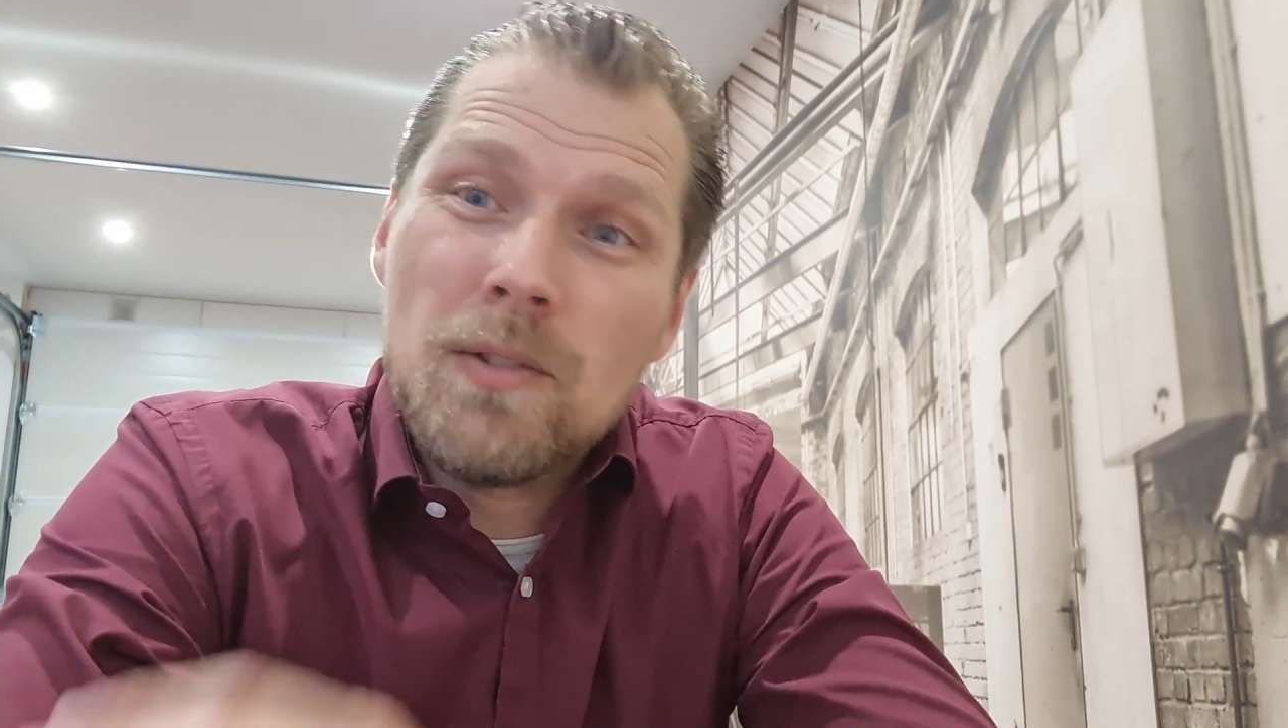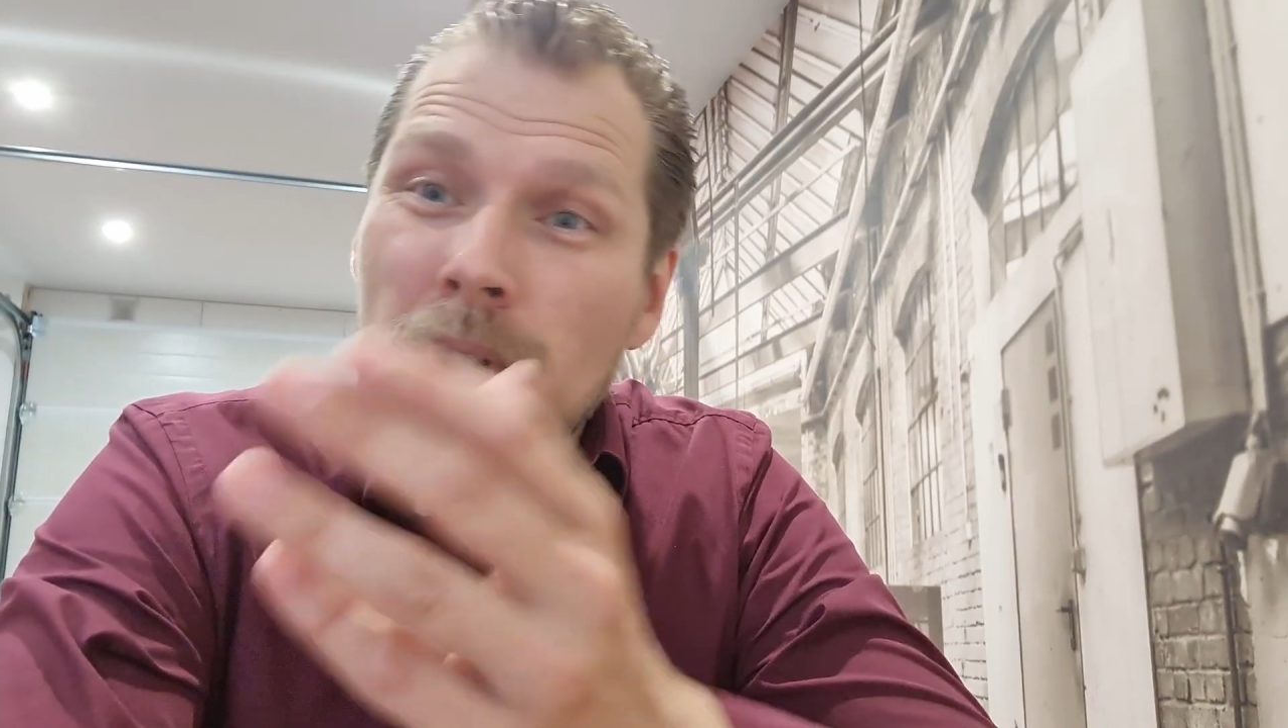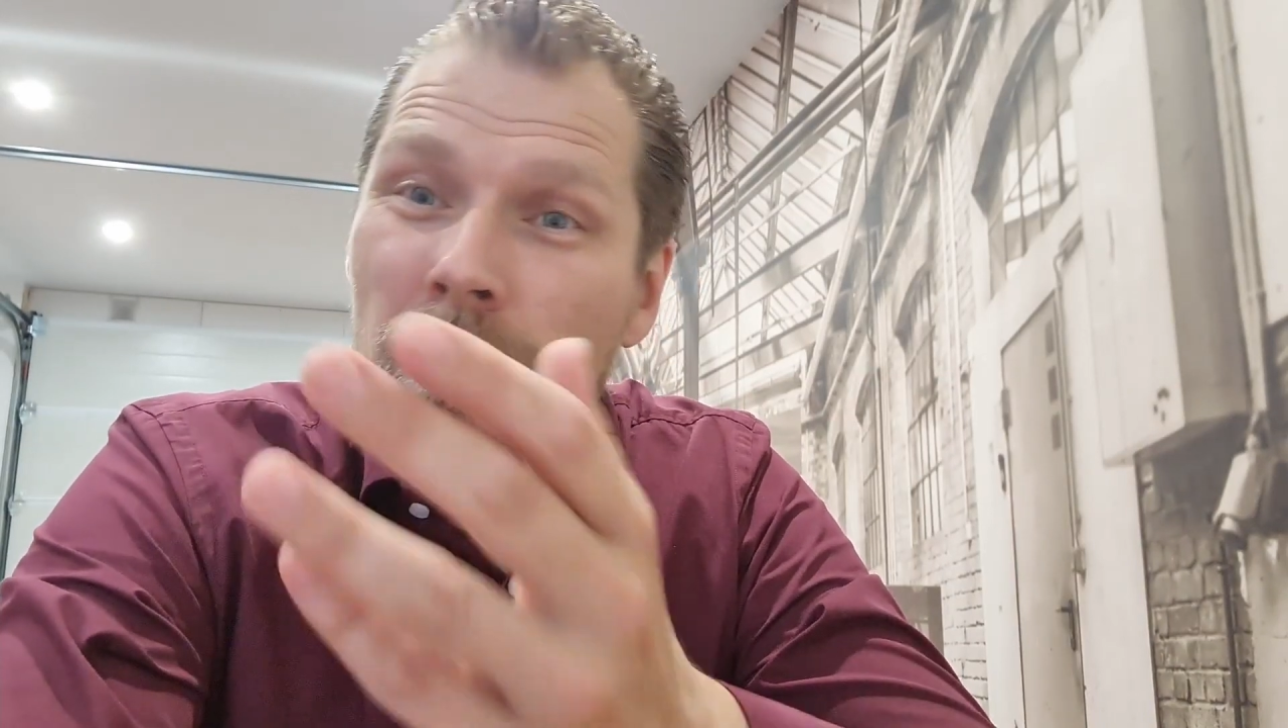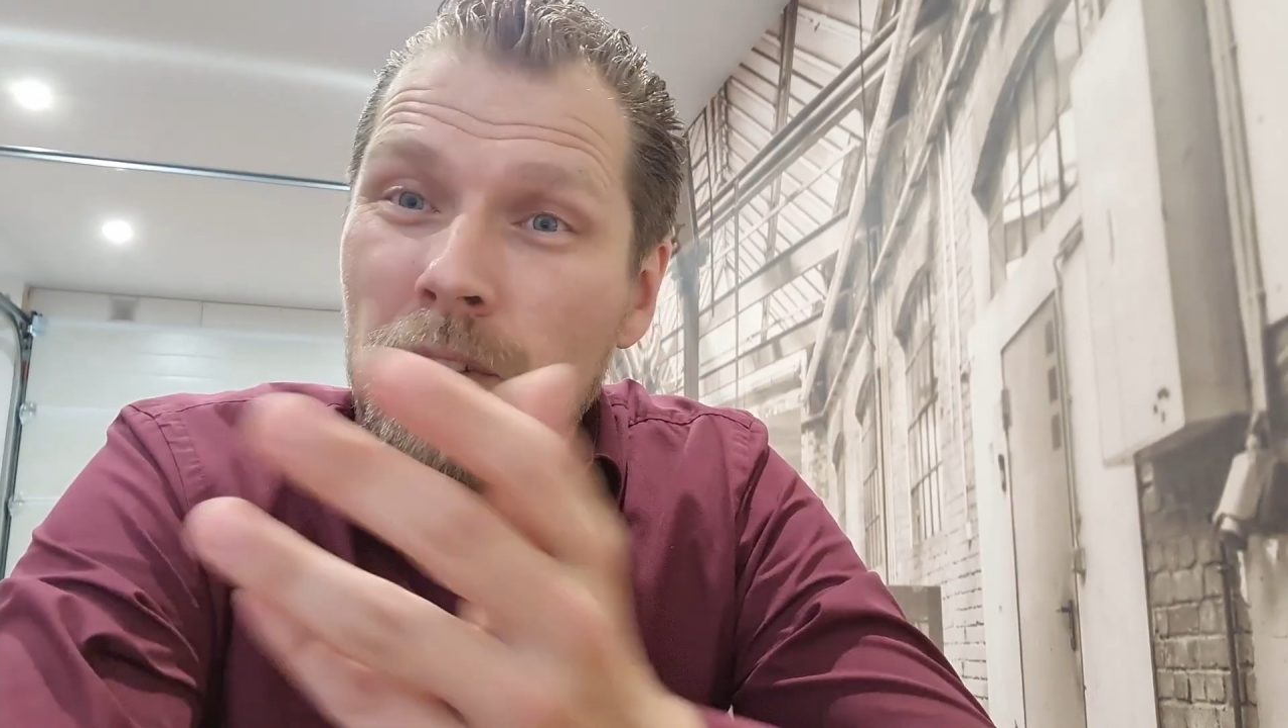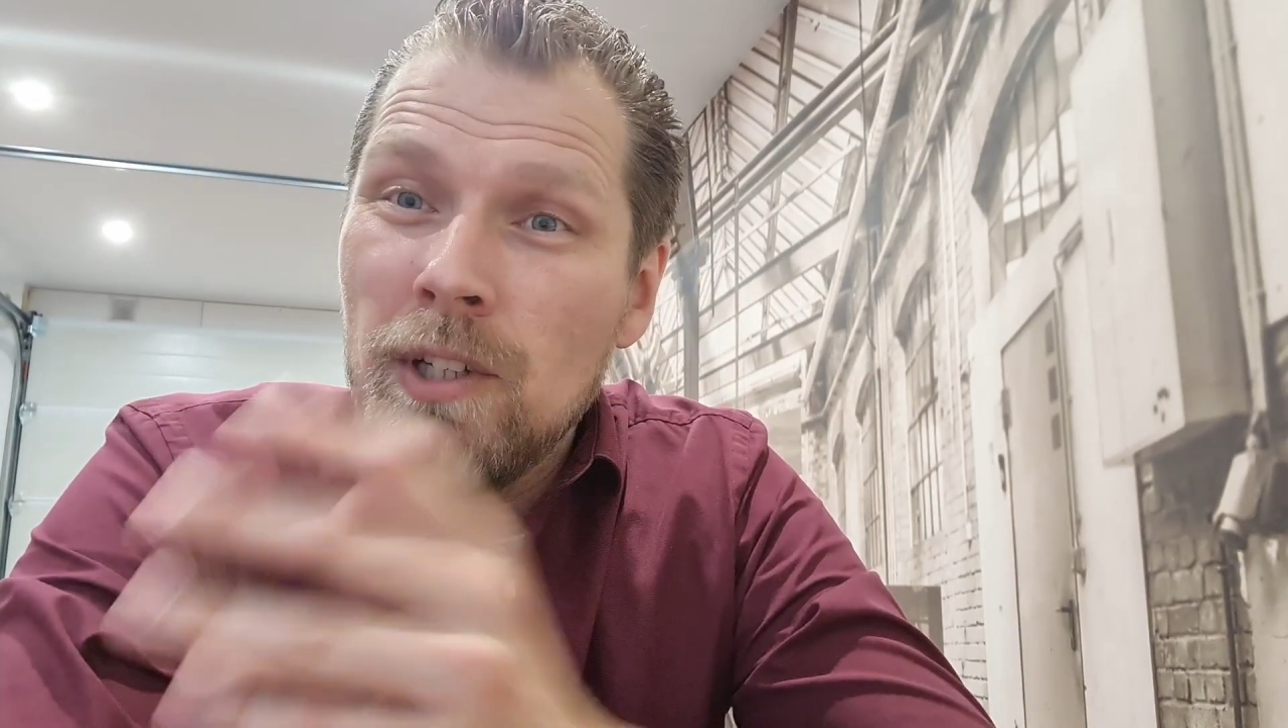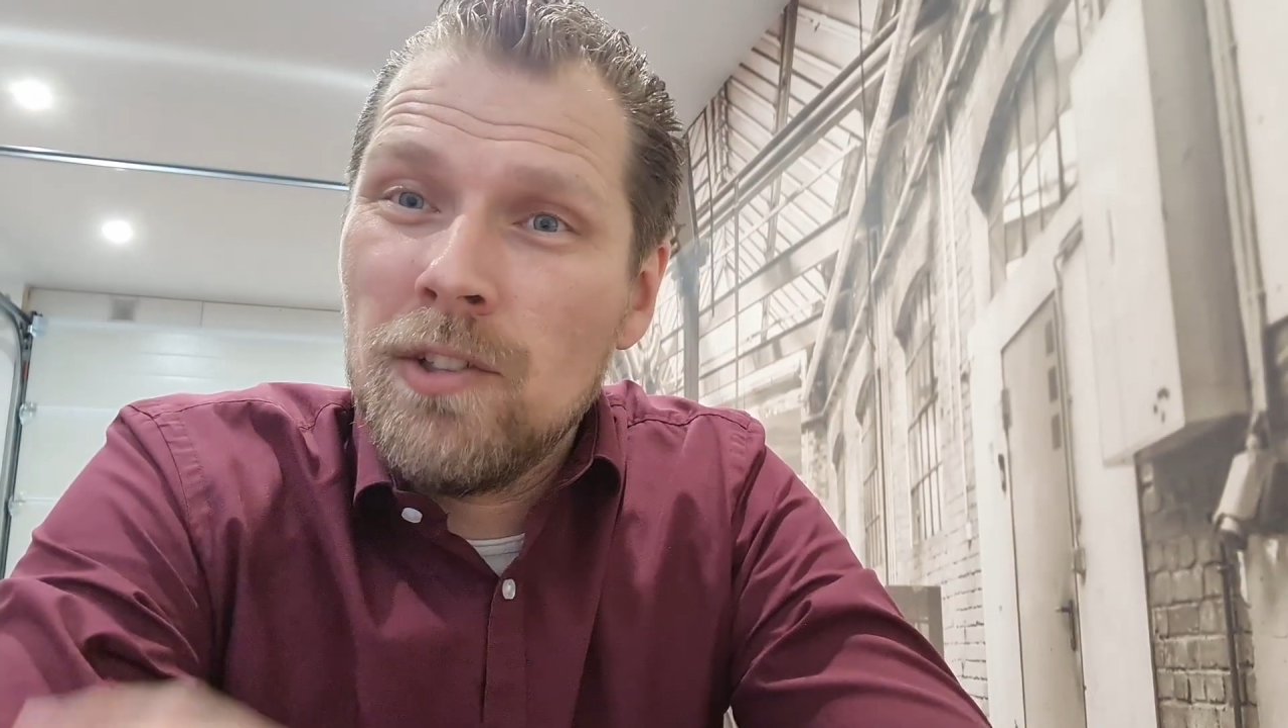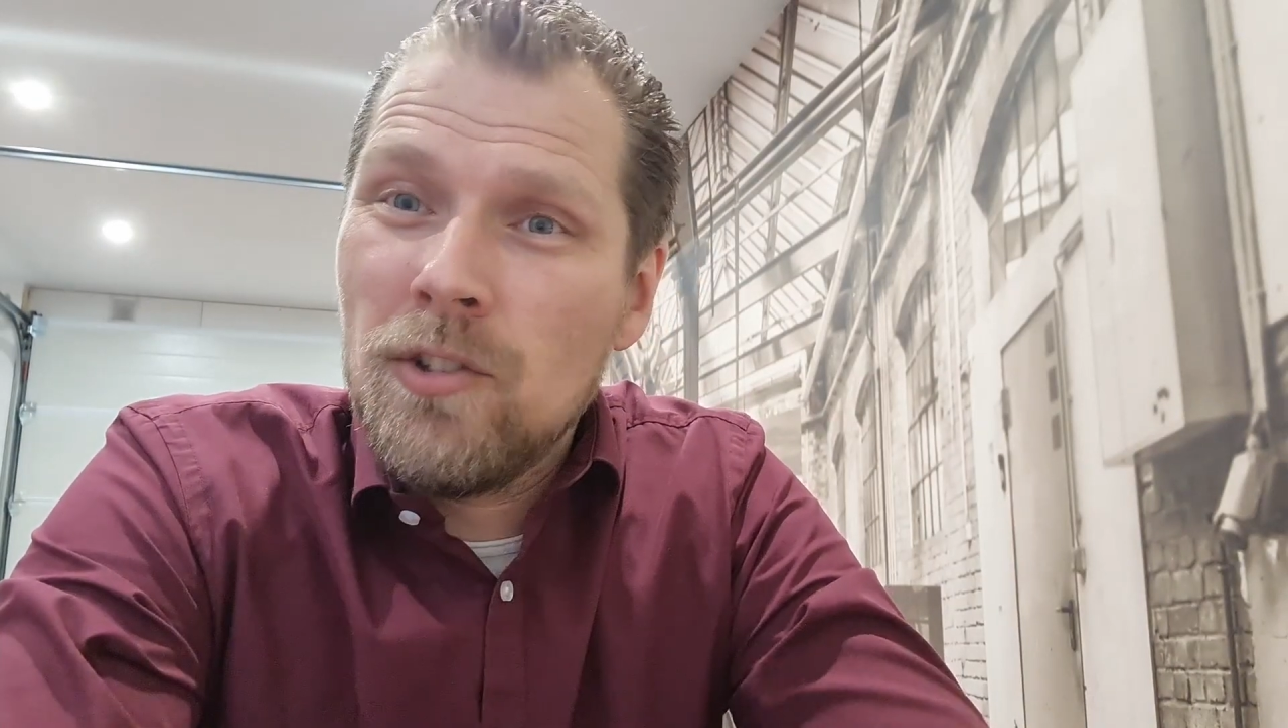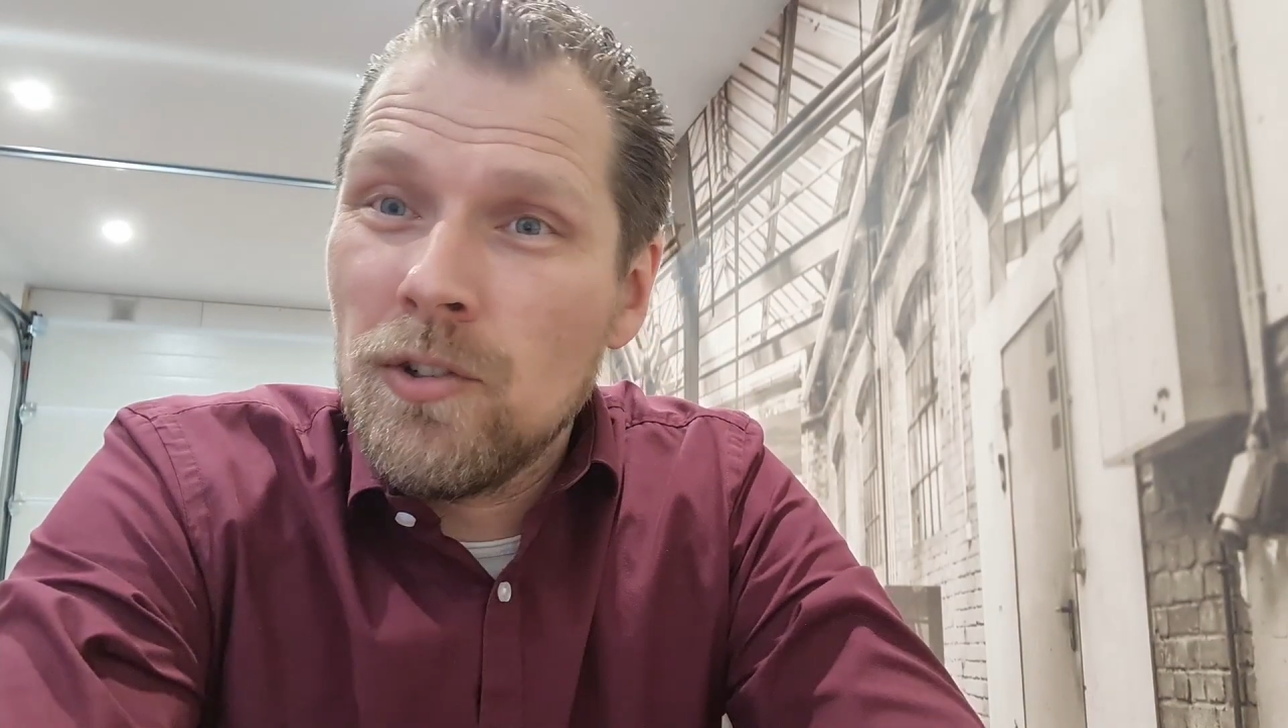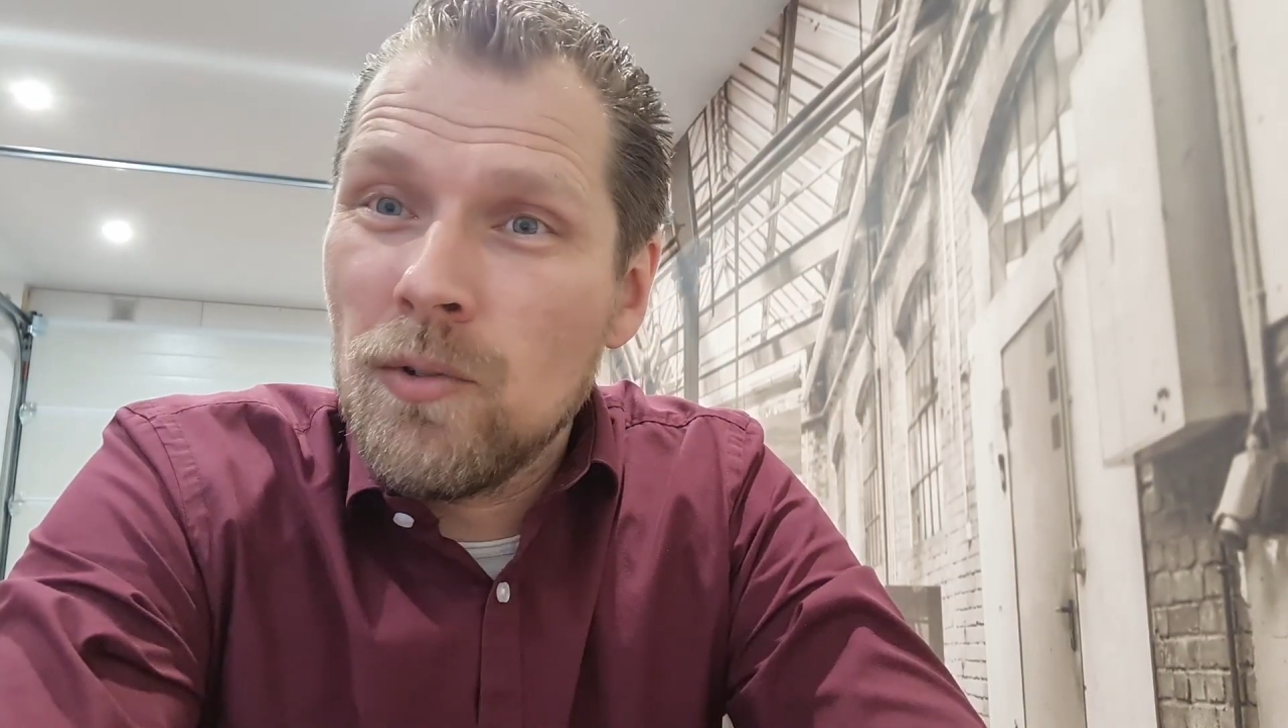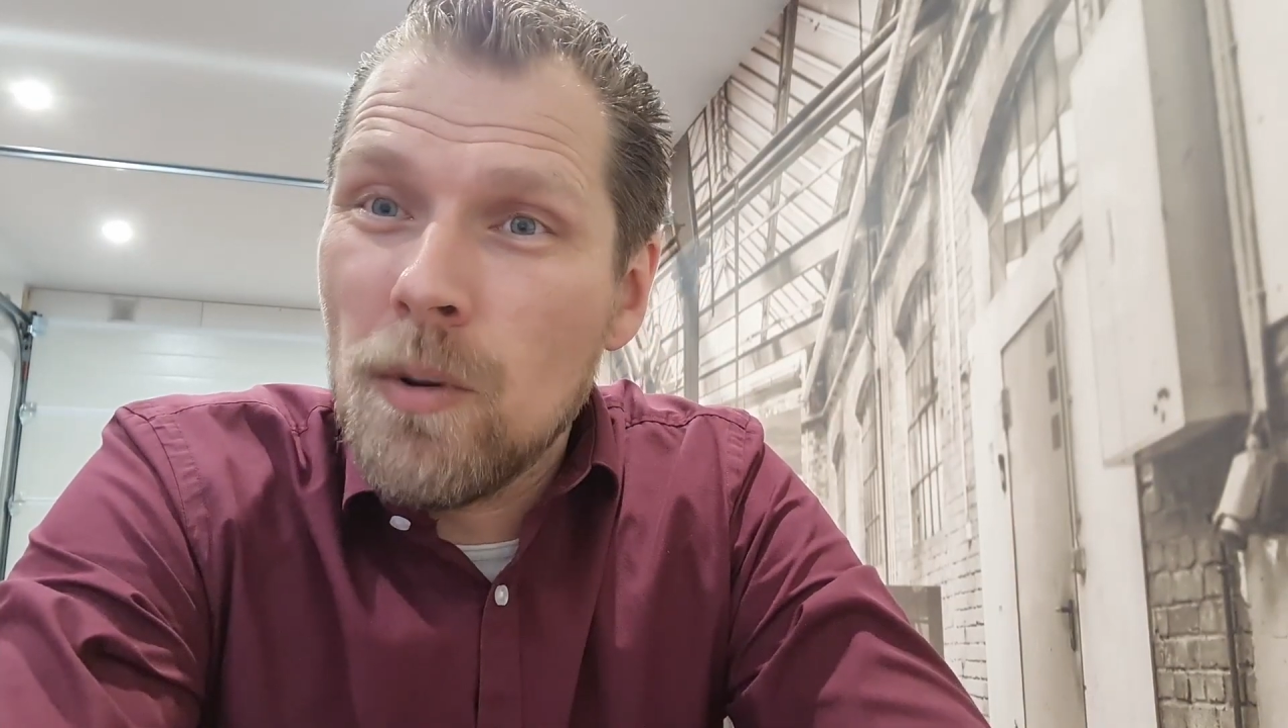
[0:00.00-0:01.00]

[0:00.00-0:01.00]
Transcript: with an internal